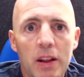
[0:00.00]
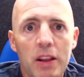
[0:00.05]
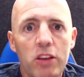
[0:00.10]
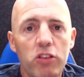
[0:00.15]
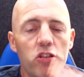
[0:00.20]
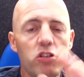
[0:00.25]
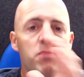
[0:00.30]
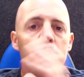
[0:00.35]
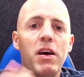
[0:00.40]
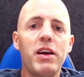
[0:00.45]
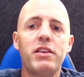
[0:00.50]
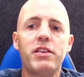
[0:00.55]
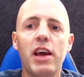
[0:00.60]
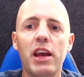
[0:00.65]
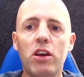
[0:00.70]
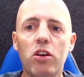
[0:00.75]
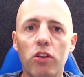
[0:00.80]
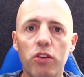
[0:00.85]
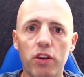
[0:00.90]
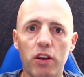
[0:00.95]
This is my
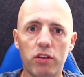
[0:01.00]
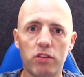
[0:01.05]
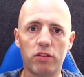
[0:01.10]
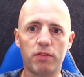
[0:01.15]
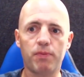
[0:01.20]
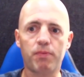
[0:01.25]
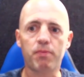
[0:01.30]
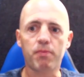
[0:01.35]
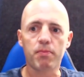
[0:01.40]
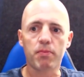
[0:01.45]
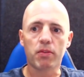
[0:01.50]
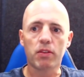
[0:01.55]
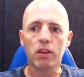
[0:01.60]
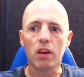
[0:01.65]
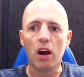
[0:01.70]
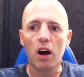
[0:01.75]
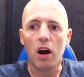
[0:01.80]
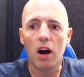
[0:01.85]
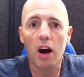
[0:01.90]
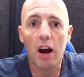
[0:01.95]
take on this.
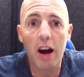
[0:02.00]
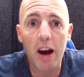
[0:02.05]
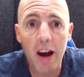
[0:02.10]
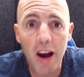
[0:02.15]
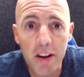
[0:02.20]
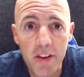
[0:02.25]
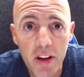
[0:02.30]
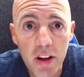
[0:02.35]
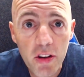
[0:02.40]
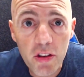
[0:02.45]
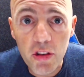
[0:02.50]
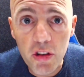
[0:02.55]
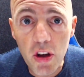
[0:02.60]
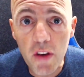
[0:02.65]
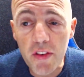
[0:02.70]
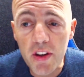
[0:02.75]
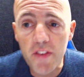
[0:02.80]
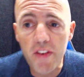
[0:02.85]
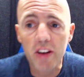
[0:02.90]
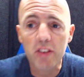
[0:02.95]
At a
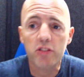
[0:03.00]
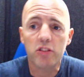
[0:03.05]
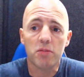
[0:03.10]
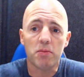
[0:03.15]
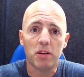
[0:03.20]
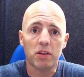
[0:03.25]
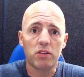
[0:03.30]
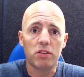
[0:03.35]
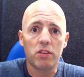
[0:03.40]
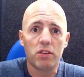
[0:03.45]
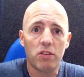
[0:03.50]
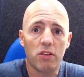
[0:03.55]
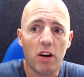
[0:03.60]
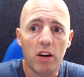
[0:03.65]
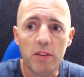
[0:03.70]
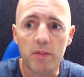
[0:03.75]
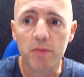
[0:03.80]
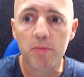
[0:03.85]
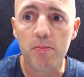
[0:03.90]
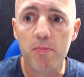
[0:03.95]
conservative estimate,
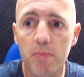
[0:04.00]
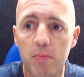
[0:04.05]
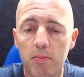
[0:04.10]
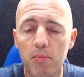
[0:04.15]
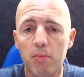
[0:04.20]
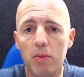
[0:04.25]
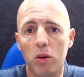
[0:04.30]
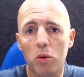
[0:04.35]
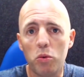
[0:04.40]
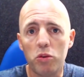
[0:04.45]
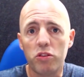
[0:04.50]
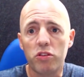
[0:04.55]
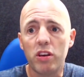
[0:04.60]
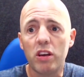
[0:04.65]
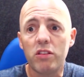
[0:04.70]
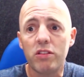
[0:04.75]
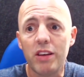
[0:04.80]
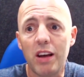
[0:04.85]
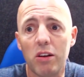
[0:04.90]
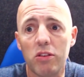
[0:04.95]
right, with
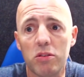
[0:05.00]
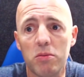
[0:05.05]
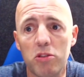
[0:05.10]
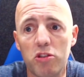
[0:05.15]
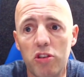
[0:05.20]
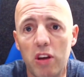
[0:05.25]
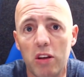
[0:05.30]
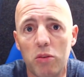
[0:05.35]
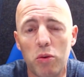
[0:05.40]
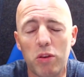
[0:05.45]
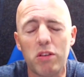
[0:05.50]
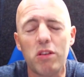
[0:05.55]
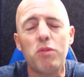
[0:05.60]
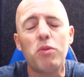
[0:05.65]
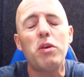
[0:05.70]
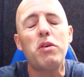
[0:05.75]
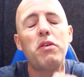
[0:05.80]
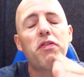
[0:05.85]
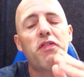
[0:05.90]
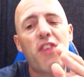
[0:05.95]
6,000 machines,
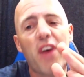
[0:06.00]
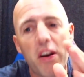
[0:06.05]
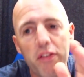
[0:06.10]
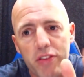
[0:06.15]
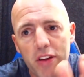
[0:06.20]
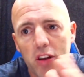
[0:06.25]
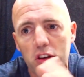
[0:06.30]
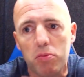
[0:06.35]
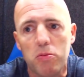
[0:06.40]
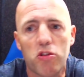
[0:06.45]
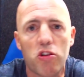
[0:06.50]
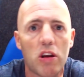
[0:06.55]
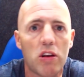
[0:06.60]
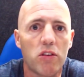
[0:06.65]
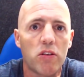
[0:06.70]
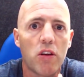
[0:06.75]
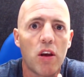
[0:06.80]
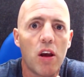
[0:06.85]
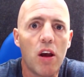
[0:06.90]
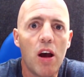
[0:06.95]
with 5,000
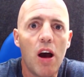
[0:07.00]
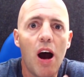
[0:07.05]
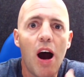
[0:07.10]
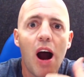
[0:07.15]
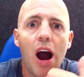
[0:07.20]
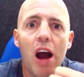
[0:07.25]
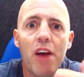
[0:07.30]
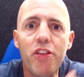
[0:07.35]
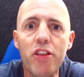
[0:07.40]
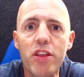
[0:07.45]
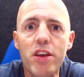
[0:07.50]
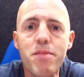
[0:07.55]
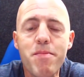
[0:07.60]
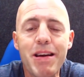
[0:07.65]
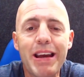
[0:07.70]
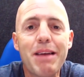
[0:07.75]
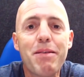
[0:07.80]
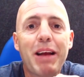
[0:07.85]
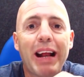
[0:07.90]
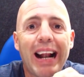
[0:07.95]
machines, I think they're
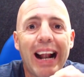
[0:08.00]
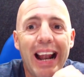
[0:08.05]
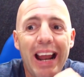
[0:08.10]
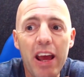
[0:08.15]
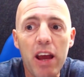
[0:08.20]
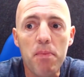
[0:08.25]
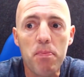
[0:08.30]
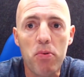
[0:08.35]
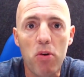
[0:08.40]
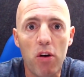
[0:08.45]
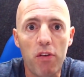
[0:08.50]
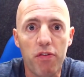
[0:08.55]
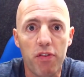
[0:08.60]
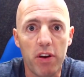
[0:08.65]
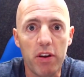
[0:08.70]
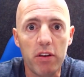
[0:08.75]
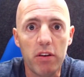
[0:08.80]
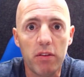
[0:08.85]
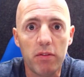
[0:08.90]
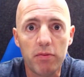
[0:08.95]
making clear
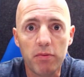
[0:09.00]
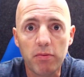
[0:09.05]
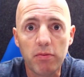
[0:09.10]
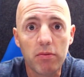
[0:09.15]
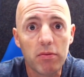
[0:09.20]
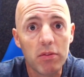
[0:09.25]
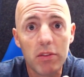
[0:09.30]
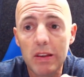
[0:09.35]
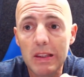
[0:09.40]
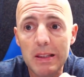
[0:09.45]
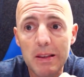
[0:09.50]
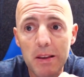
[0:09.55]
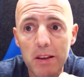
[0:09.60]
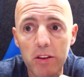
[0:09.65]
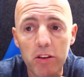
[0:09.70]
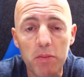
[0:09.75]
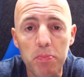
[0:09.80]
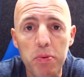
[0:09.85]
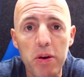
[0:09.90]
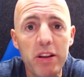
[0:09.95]
profit.
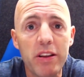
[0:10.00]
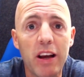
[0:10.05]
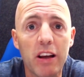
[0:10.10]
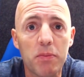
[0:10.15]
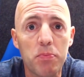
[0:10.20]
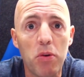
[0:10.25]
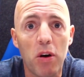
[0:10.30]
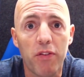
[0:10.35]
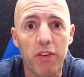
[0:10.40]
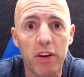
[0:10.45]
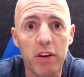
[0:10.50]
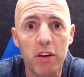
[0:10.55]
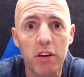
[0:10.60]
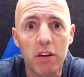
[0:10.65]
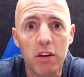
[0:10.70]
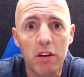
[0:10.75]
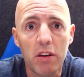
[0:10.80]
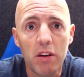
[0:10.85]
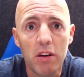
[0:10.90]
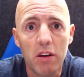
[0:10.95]
This is pre-tax profit,
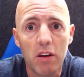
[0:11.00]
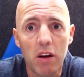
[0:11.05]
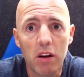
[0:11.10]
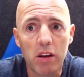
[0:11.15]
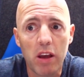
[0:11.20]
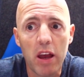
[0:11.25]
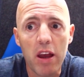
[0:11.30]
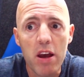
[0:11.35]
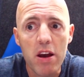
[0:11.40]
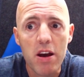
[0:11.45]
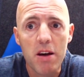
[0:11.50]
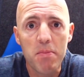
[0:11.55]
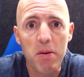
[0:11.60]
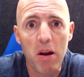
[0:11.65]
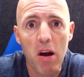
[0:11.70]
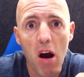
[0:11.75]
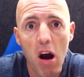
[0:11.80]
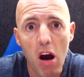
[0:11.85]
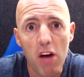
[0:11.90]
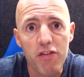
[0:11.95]
okay, about
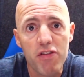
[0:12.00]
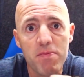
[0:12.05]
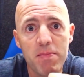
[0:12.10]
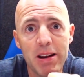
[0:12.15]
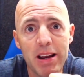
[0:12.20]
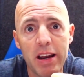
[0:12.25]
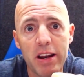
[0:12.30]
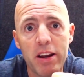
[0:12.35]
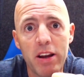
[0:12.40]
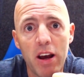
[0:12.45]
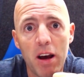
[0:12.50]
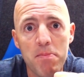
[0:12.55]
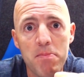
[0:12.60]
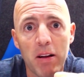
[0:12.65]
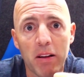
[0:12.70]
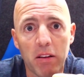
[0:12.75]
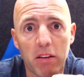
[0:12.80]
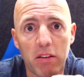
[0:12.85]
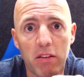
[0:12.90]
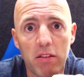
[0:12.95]
$500,000 a
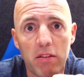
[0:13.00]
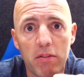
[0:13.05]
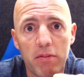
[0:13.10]
month.